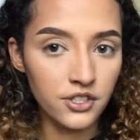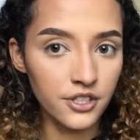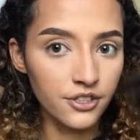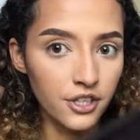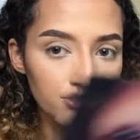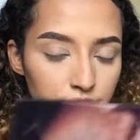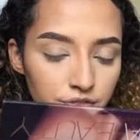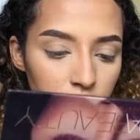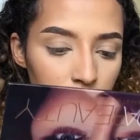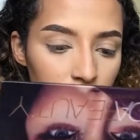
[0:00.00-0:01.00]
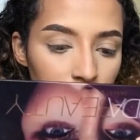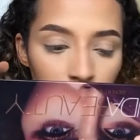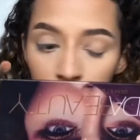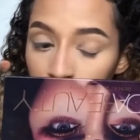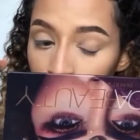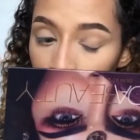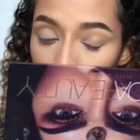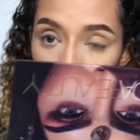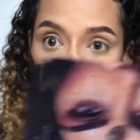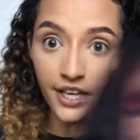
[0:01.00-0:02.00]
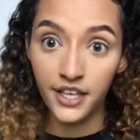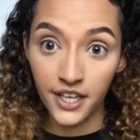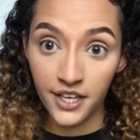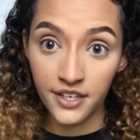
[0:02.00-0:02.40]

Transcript: Shit, that's so funny.